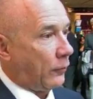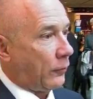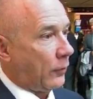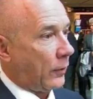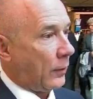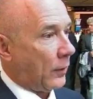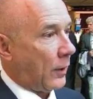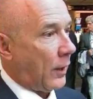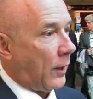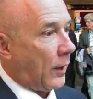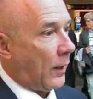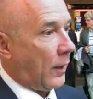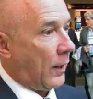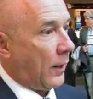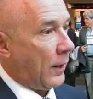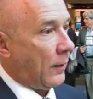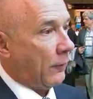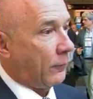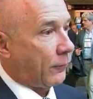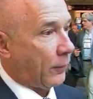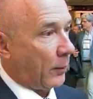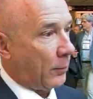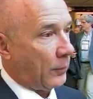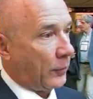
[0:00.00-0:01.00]

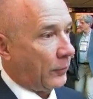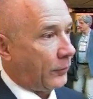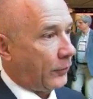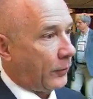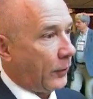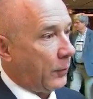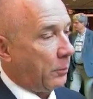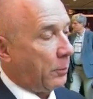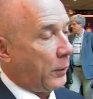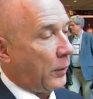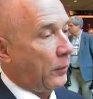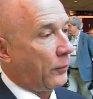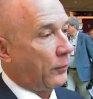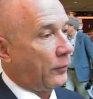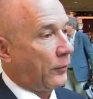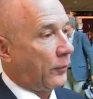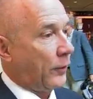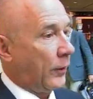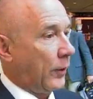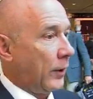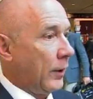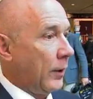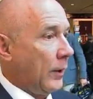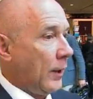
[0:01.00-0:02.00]
July from a
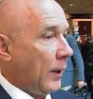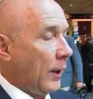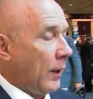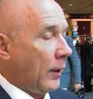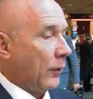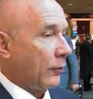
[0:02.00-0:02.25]
CPC,